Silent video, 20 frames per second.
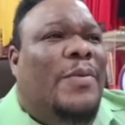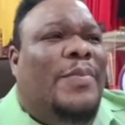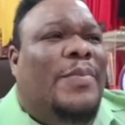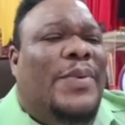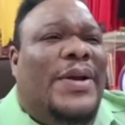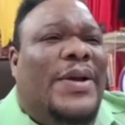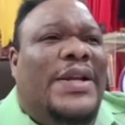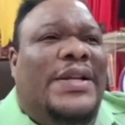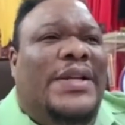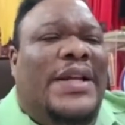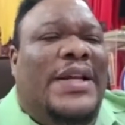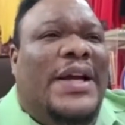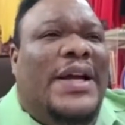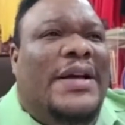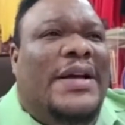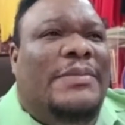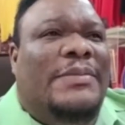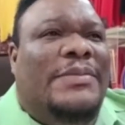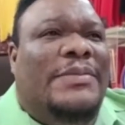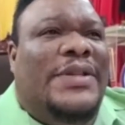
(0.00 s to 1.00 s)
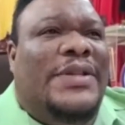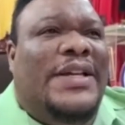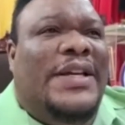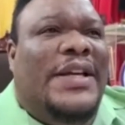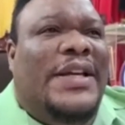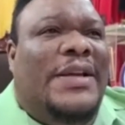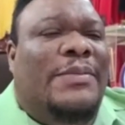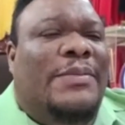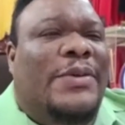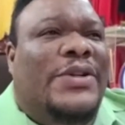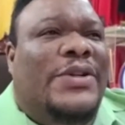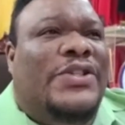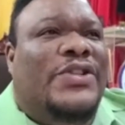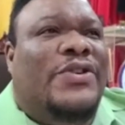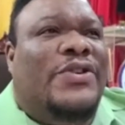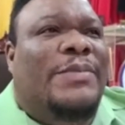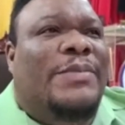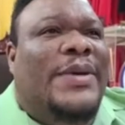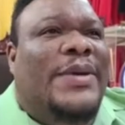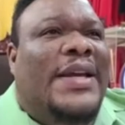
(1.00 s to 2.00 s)
in
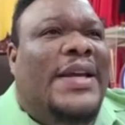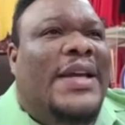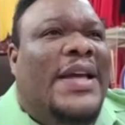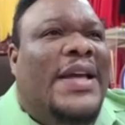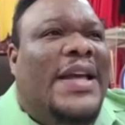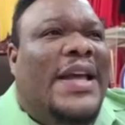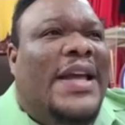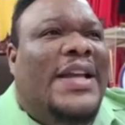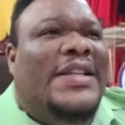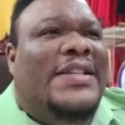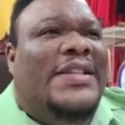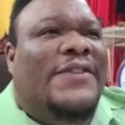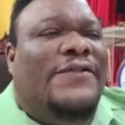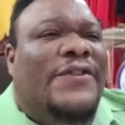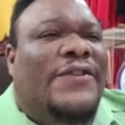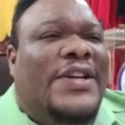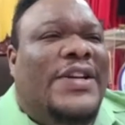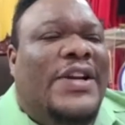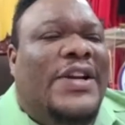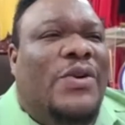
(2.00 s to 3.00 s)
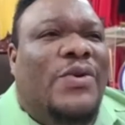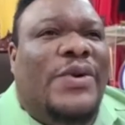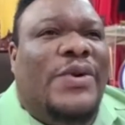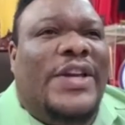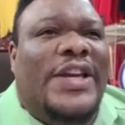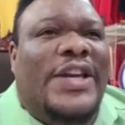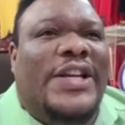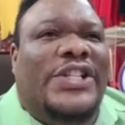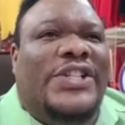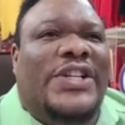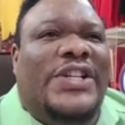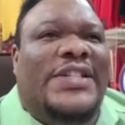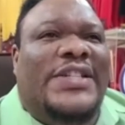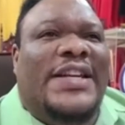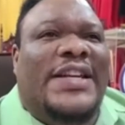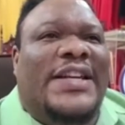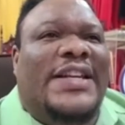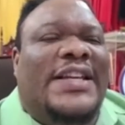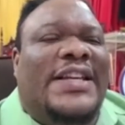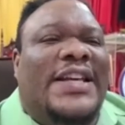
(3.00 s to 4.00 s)
Montego Bay in different locations,
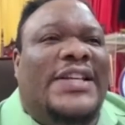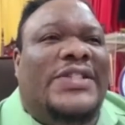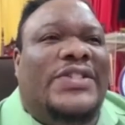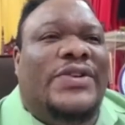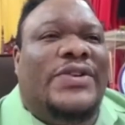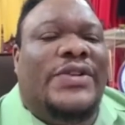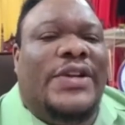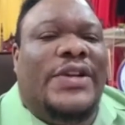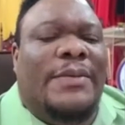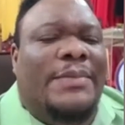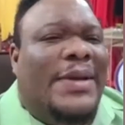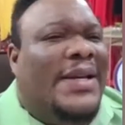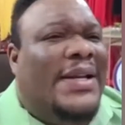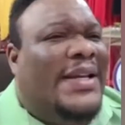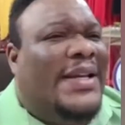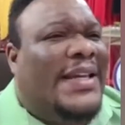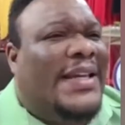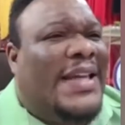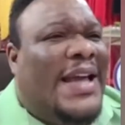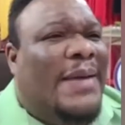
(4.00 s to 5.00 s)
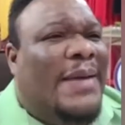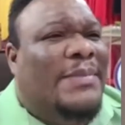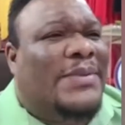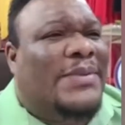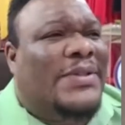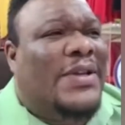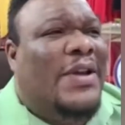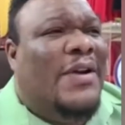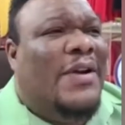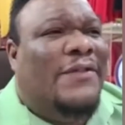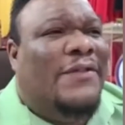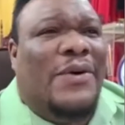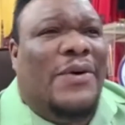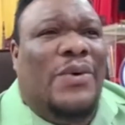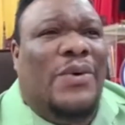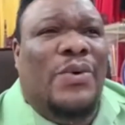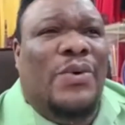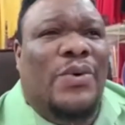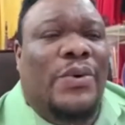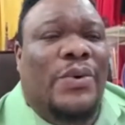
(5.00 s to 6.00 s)
and in Kingston they're building camps for
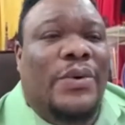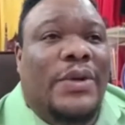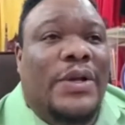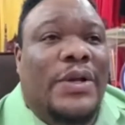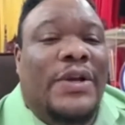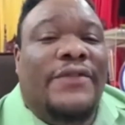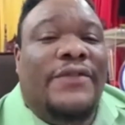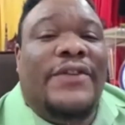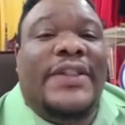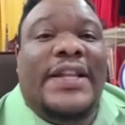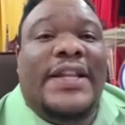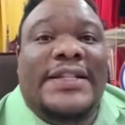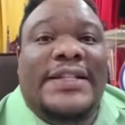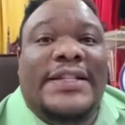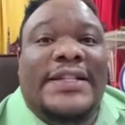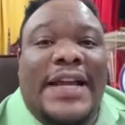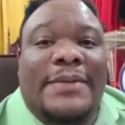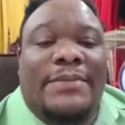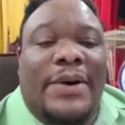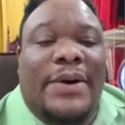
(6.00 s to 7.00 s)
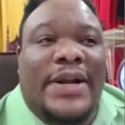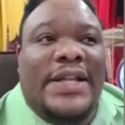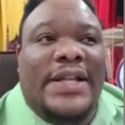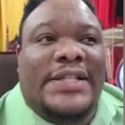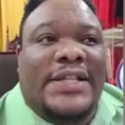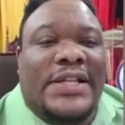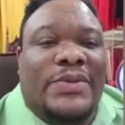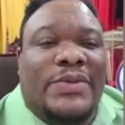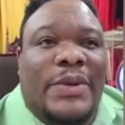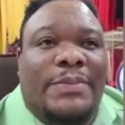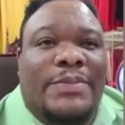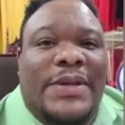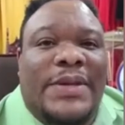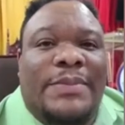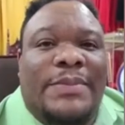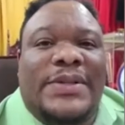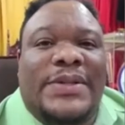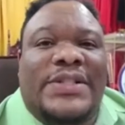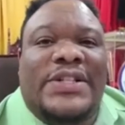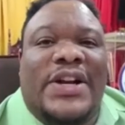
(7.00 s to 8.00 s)
who? For the dead bodies. Because when
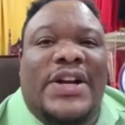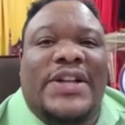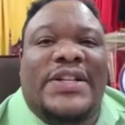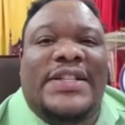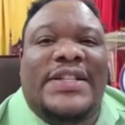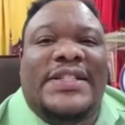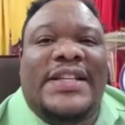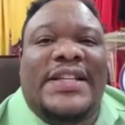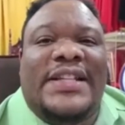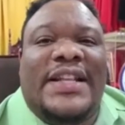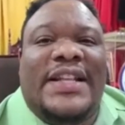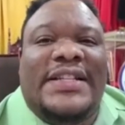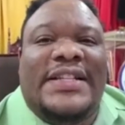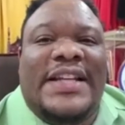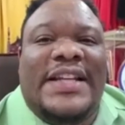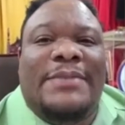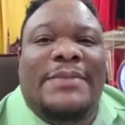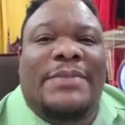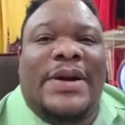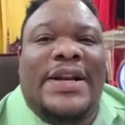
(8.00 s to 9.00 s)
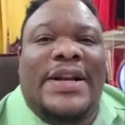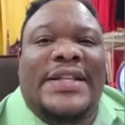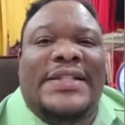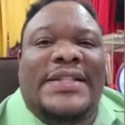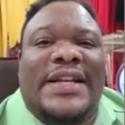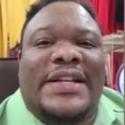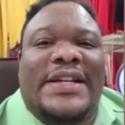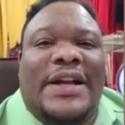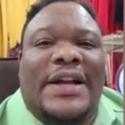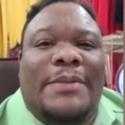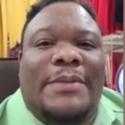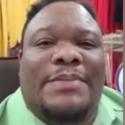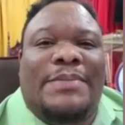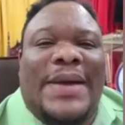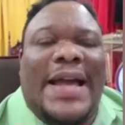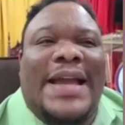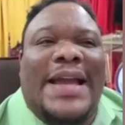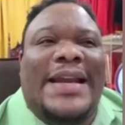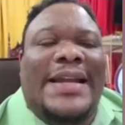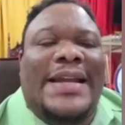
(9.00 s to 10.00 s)
people start to see the dead bodies that are
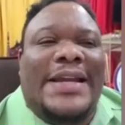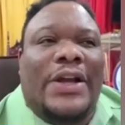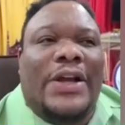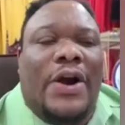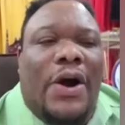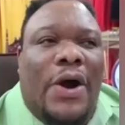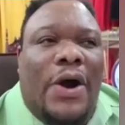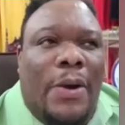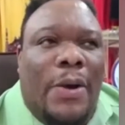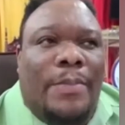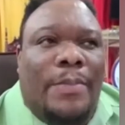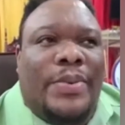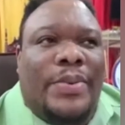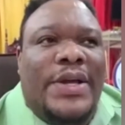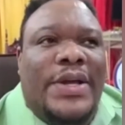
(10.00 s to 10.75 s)
piling up,